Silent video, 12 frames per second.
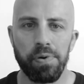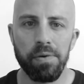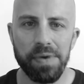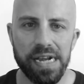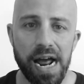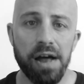Put
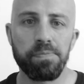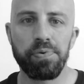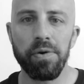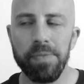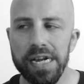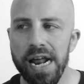me down,
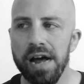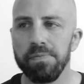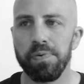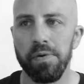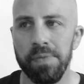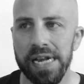put me down,
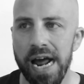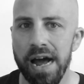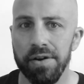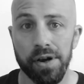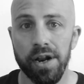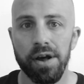put me
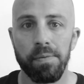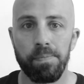down.